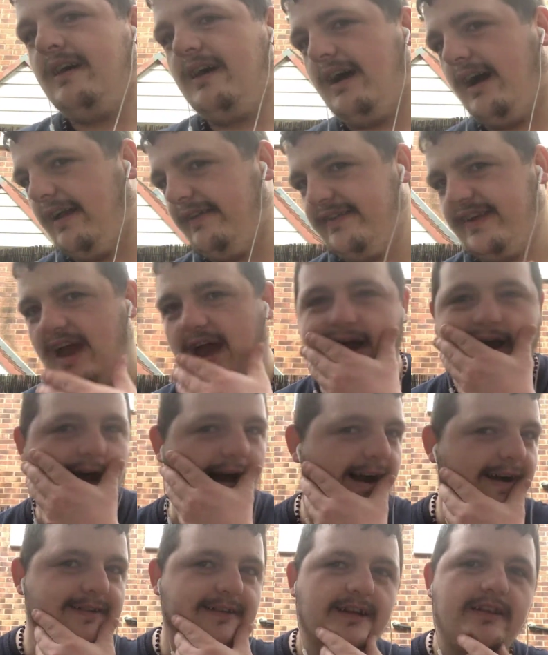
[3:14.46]
And yeah,
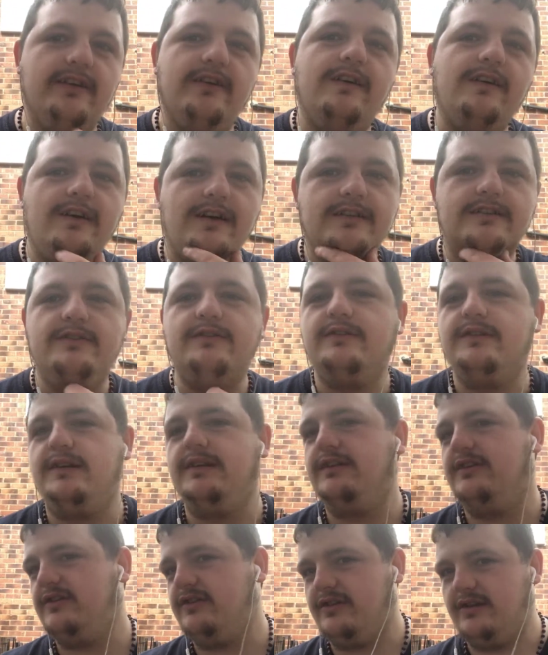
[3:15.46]
guys, I know I do
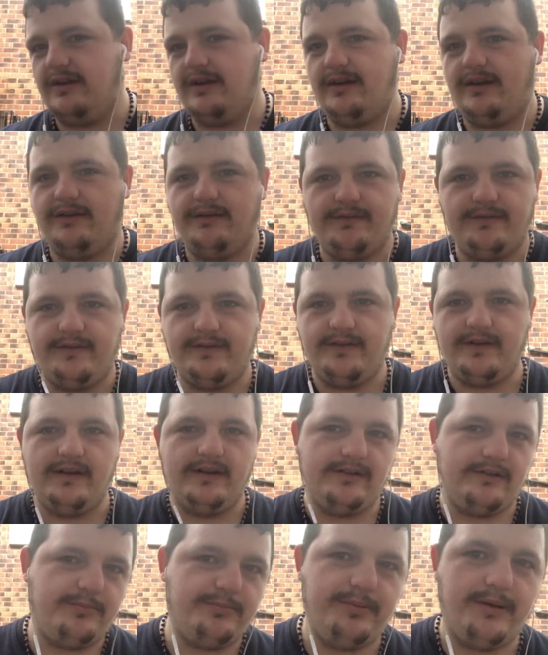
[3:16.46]
need a shave.
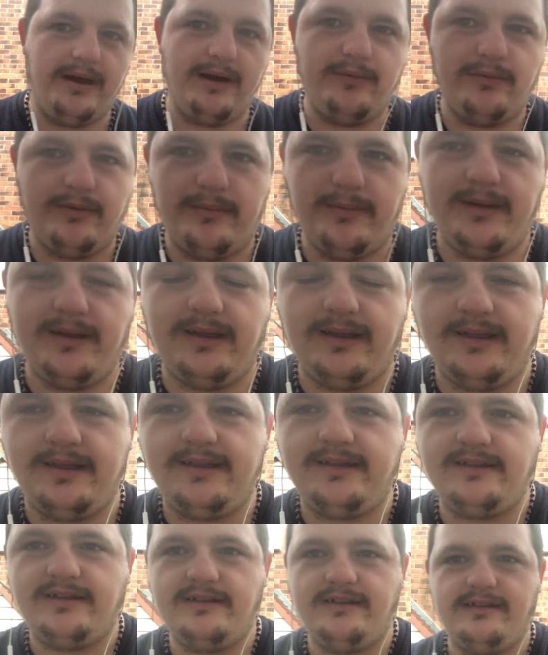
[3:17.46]
Yeah, just bear with me.
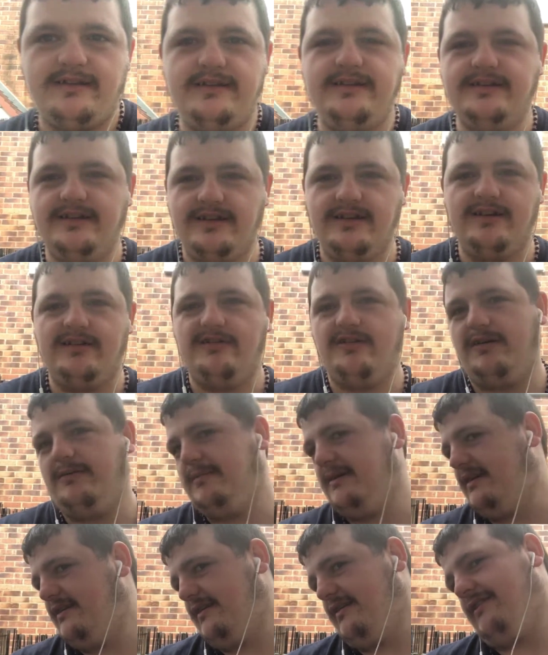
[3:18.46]
You know what I
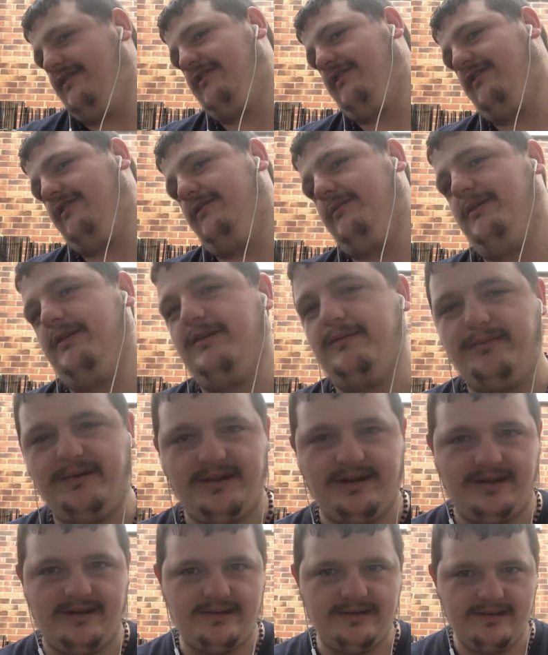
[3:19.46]
mean? I look horrible at the
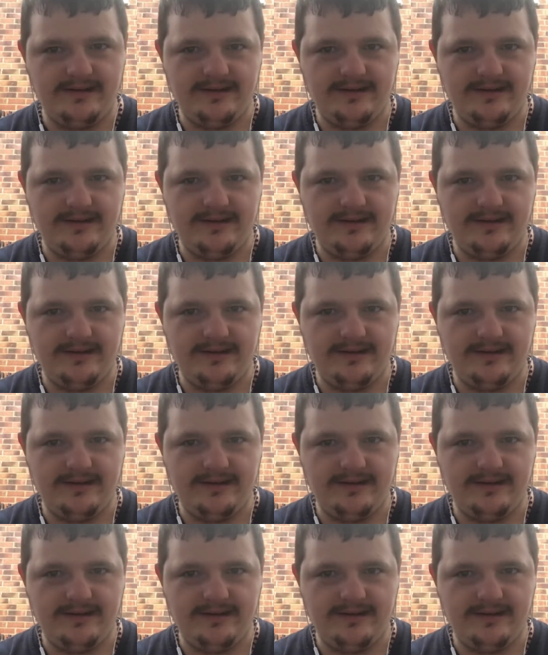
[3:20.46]
minute.